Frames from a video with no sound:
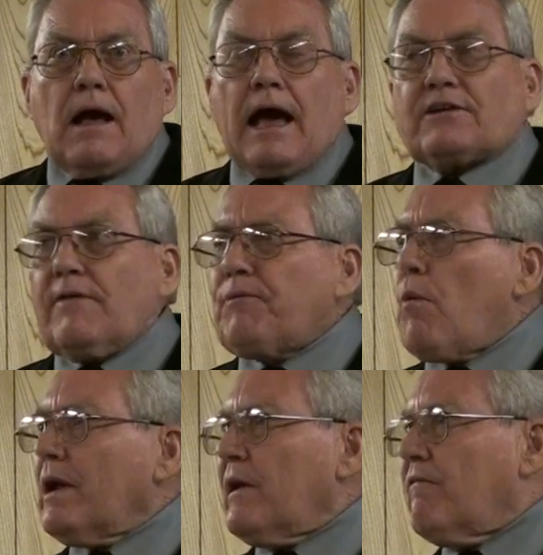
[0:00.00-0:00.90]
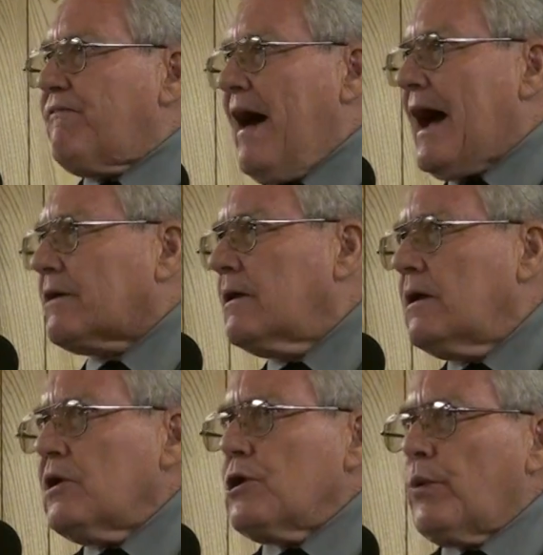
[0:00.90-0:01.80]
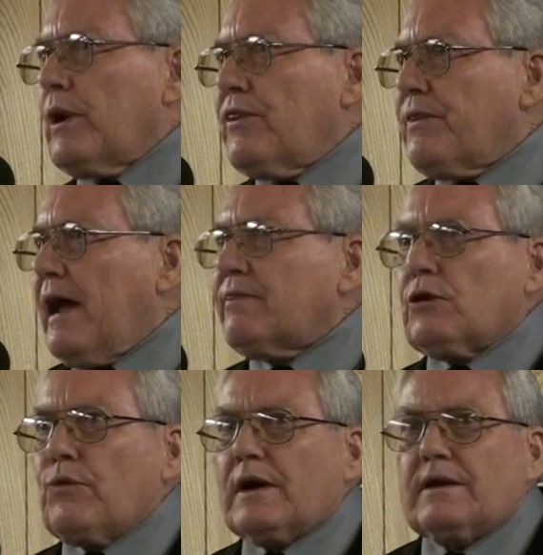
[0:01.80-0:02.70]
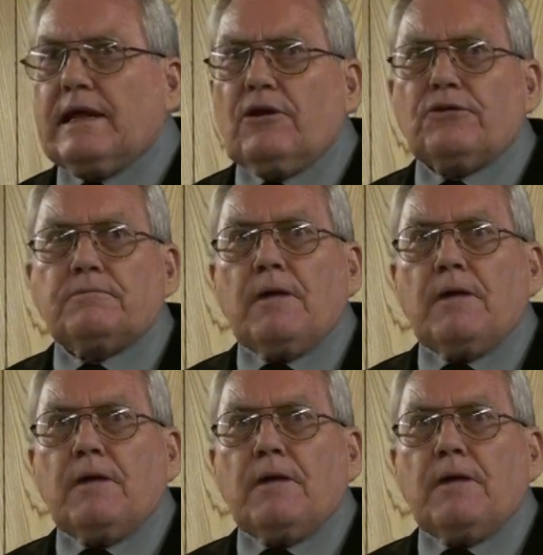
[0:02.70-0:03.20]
Except for one little fact. Do you really think the drug dealers